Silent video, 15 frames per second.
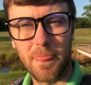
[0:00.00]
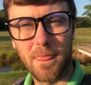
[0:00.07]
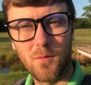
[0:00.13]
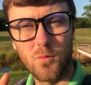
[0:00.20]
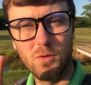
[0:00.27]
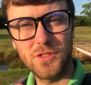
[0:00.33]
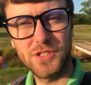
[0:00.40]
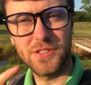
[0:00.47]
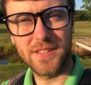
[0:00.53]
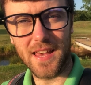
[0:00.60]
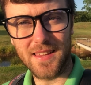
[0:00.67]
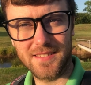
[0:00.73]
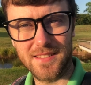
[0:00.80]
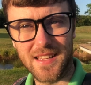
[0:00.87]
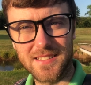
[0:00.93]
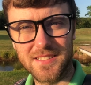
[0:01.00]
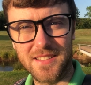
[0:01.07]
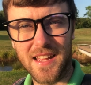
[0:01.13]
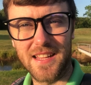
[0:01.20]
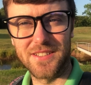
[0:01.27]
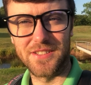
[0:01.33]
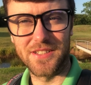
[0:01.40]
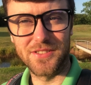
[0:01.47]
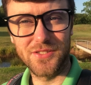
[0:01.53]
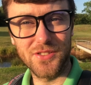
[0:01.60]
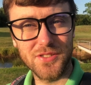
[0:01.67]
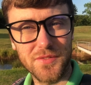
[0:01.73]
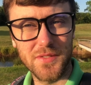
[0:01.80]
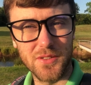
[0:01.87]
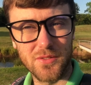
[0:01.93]
Once you get to that stage and it
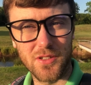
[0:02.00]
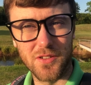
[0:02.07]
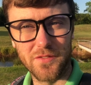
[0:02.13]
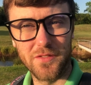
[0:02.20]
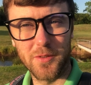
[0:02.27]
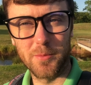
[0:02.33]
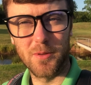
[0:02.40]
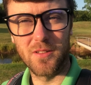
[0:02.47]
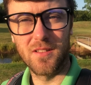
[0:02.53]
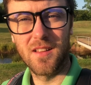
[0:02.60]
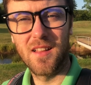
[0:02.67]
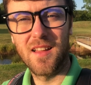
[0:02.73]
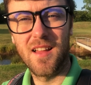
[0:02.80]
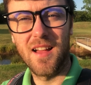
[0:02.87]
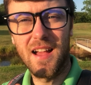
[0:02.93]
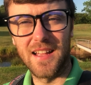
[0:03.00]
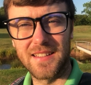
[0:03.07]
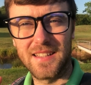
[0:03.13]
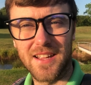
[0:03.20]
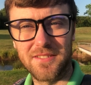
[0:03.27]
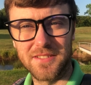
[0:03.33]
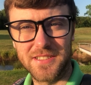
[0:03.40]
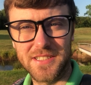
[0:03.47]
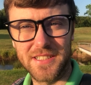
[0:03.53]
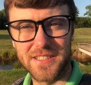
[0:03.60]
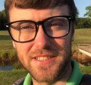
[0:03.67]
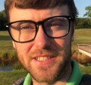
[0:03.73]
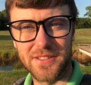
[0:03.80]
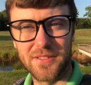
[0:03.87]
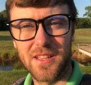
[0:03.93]
does feel comfortable, I
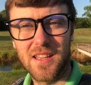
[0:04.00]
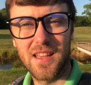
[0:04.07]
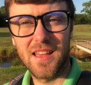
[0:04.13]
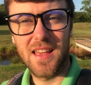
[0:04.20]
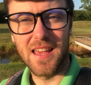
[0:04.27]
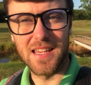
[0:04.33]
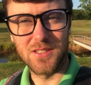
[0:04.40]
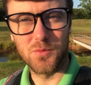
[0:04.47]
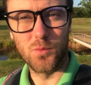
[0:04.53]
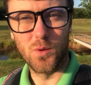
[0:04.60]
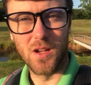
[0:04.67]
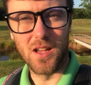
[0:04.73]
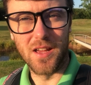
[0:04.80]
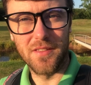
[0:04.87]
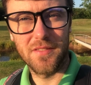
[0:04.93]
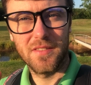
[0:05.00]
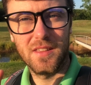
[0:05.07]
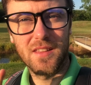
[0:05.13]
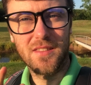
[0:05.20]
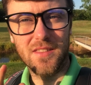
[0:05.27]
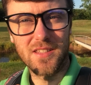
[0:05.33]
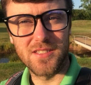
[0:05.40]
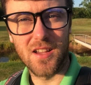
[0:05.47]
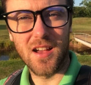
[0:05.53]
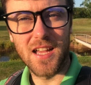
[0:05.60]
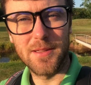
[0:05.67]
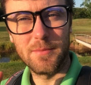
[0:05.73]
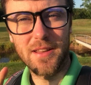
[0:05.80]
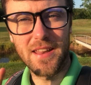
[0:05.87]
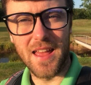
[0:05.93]
guarantee you it's worth the
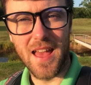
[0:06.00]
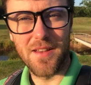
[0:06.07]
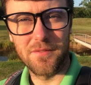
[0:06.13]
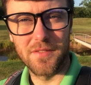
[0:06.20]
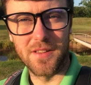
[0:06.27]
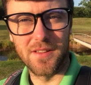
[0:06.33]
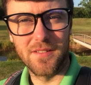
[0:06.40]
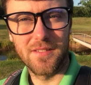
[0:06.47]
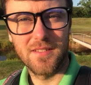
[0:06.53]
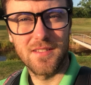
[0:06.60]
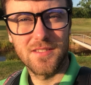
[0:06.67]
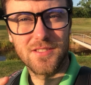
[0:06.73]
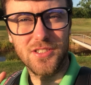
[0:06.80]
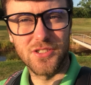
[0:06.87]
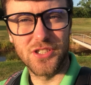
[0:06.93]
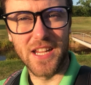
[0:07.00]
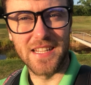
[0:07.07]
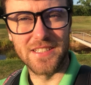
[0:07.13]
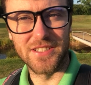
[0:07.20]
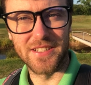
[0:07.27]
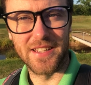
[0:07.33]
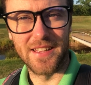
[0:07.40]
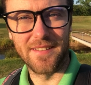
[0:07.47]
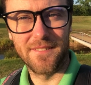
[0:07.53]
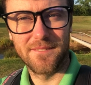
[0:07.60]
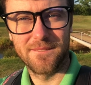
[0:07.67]
time and the effort to changing it.